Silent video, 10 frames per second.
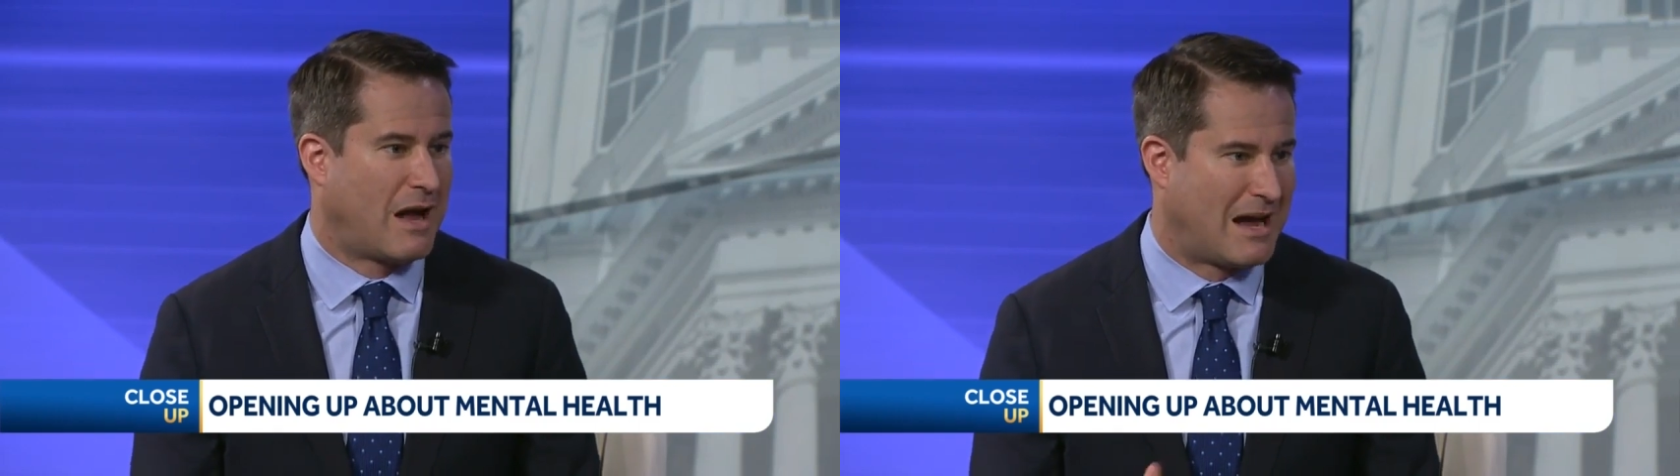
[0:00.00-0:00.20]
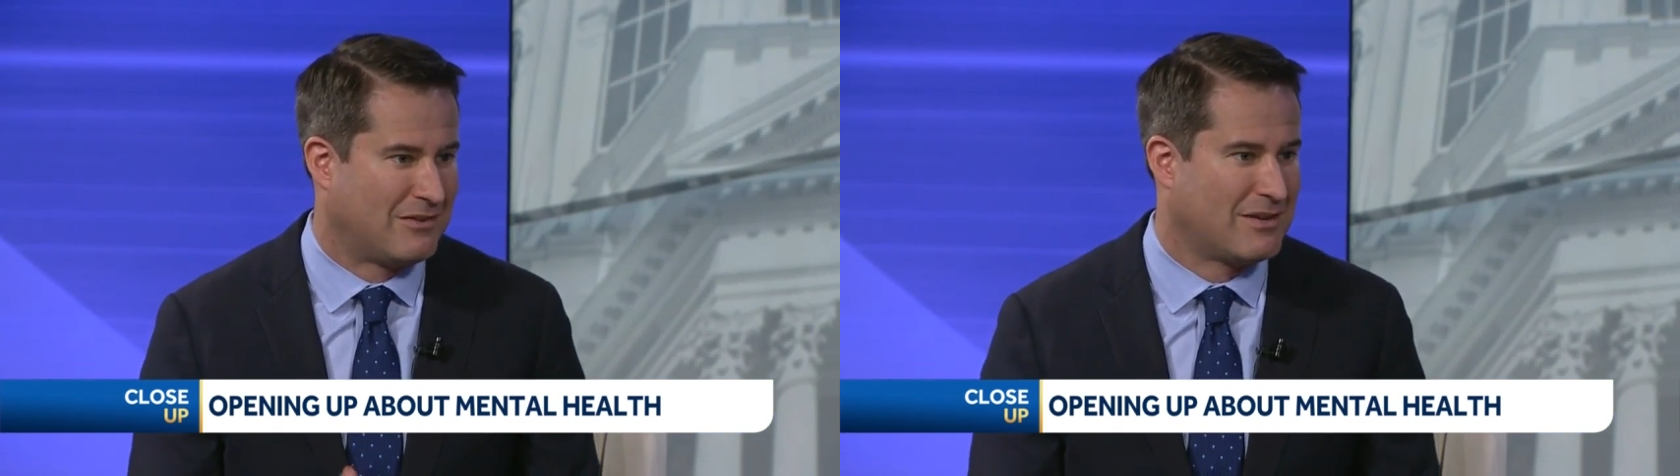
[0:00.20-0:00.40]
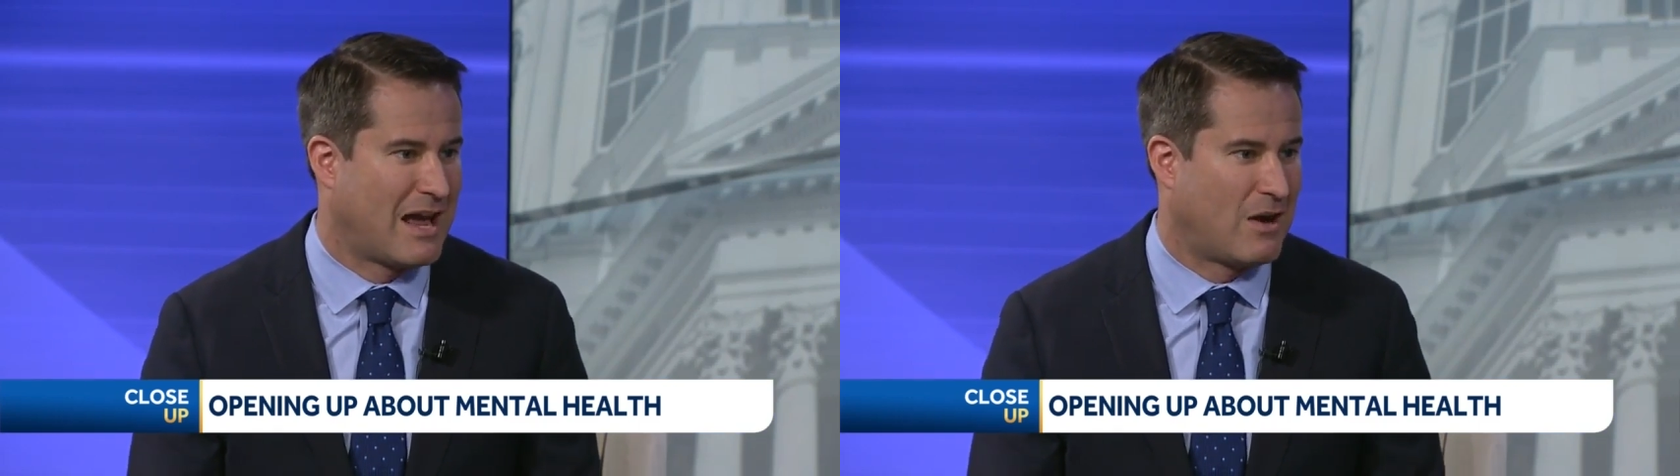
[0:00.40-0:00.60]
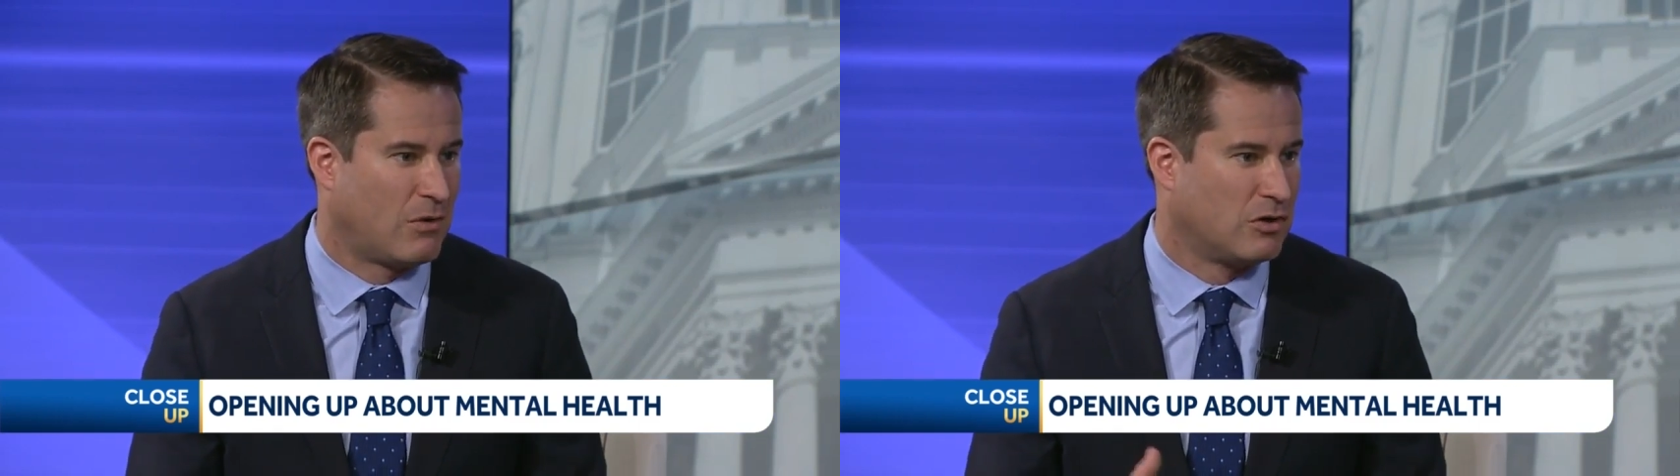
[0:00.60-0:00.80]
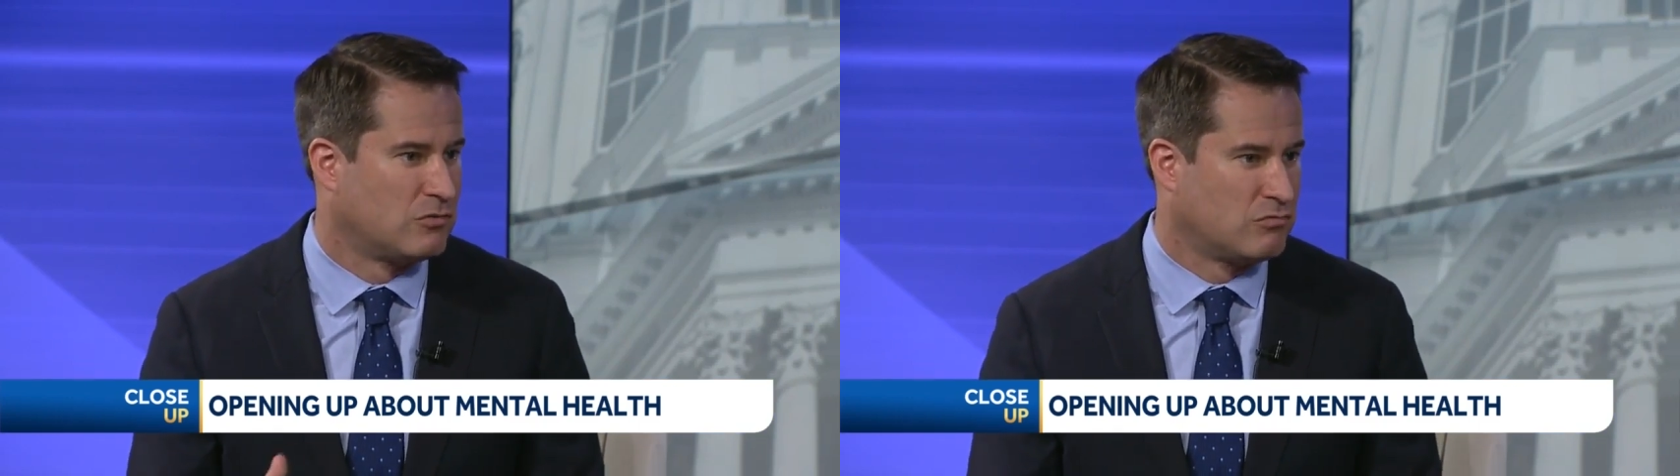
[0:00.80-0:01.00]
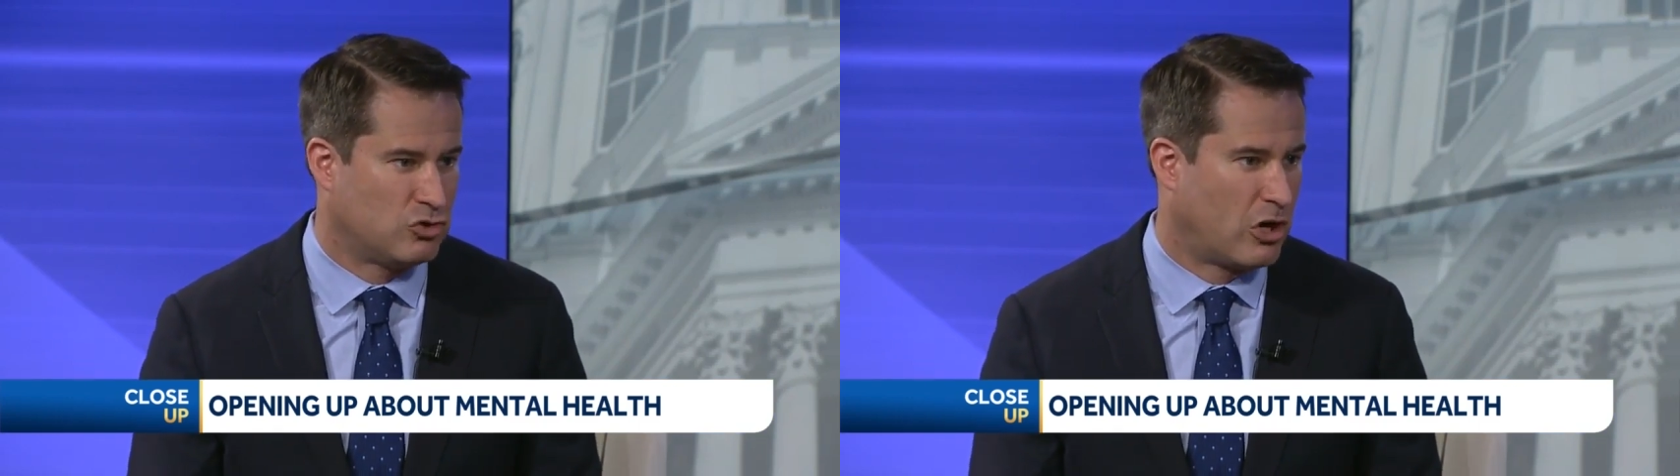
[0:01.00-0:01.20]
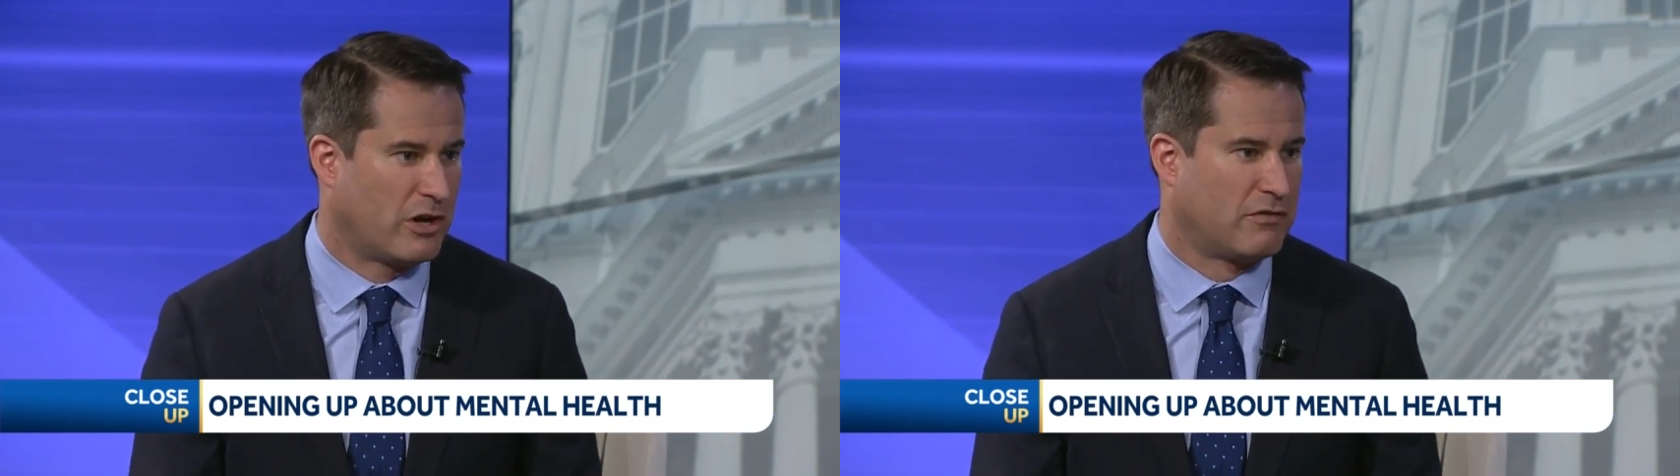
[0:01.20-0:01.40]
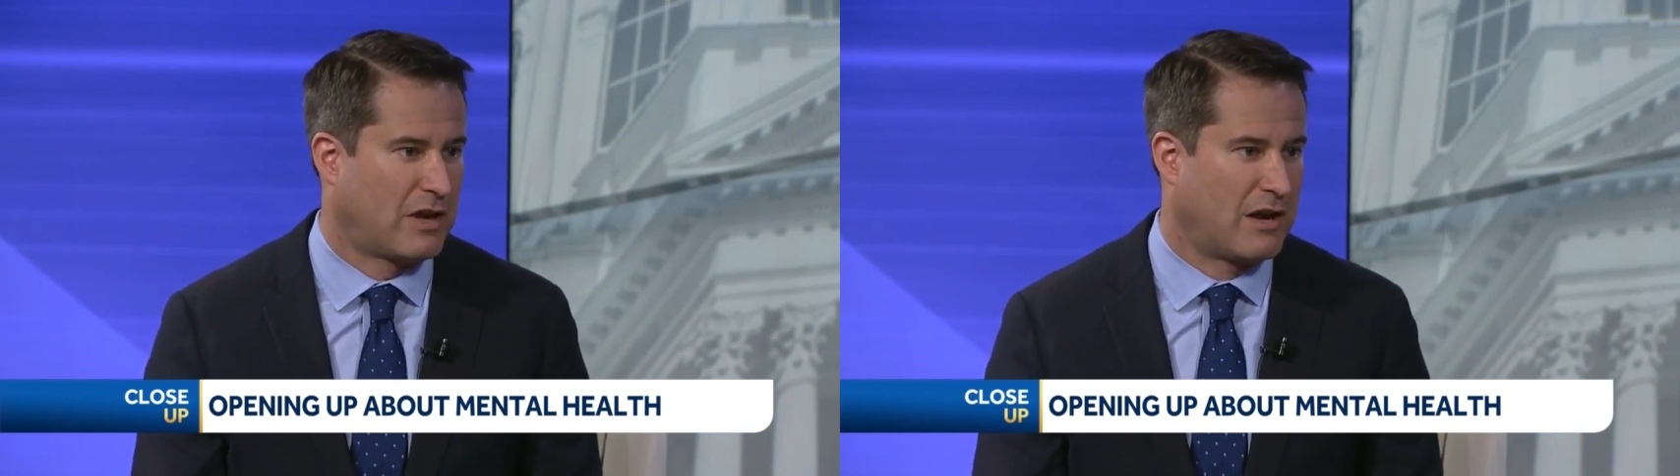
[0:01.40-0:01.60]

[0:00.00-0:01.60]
Eisenhower, John F.